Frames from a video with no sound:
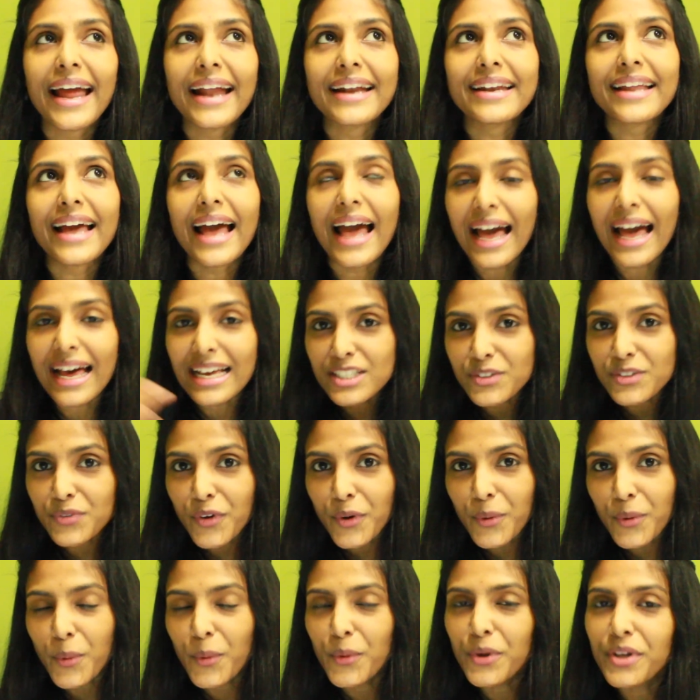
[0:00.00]
and as
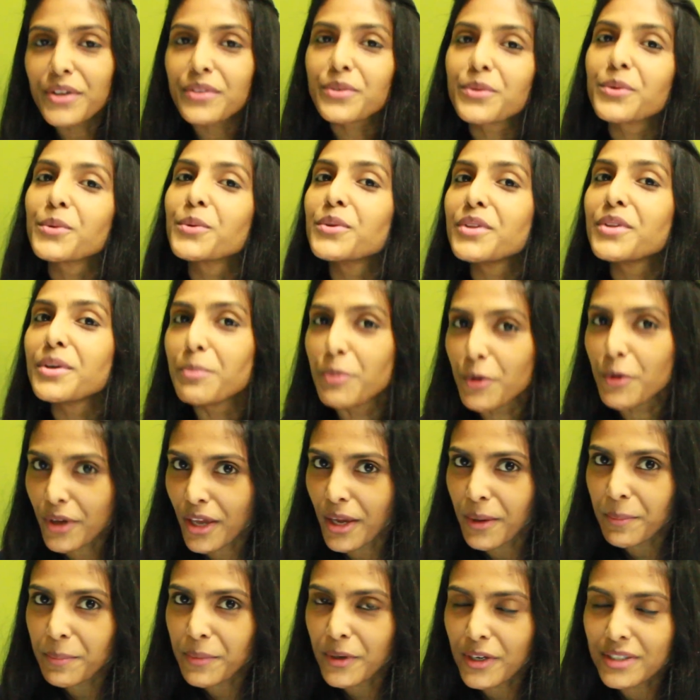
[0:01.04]
we're going through the
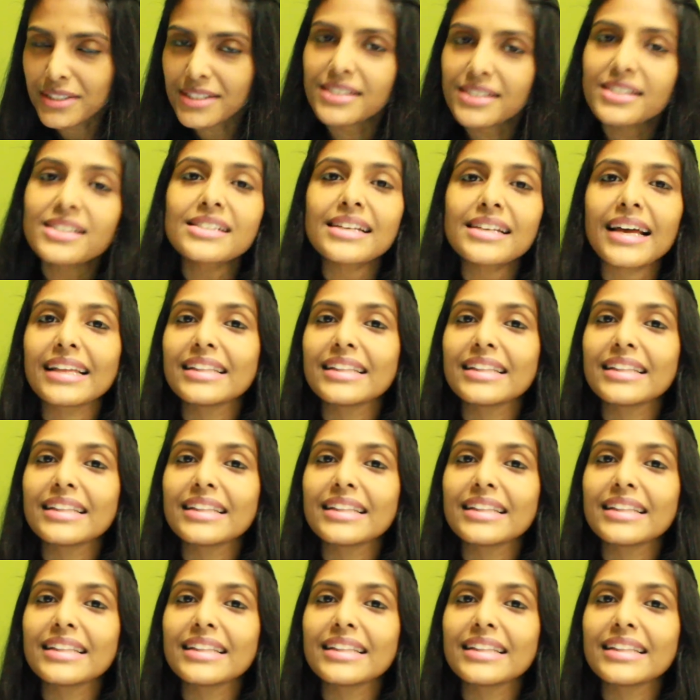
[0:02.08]
booking process,